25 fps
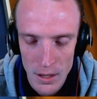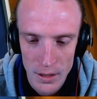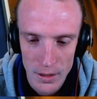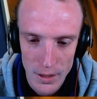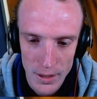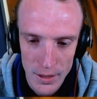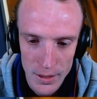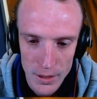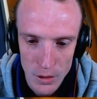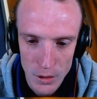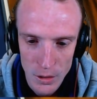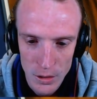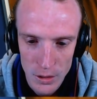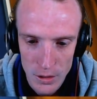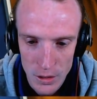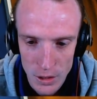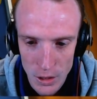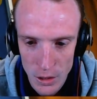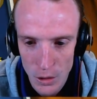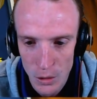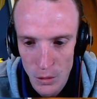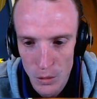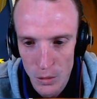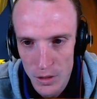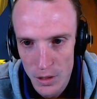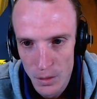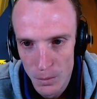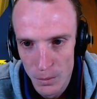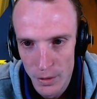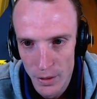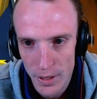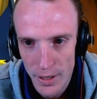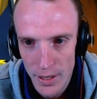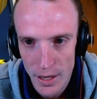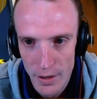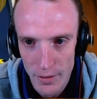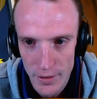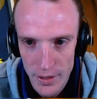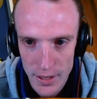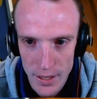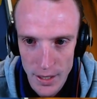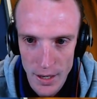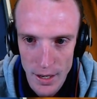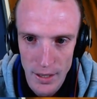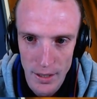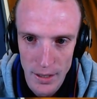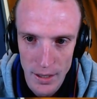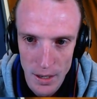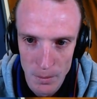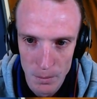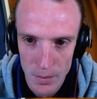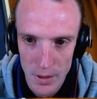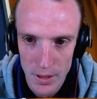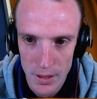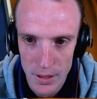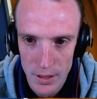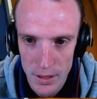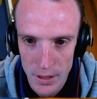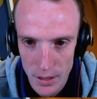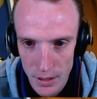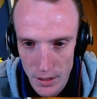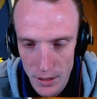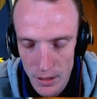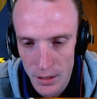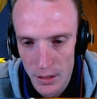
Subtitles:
This could deal some pretty devastating numbers.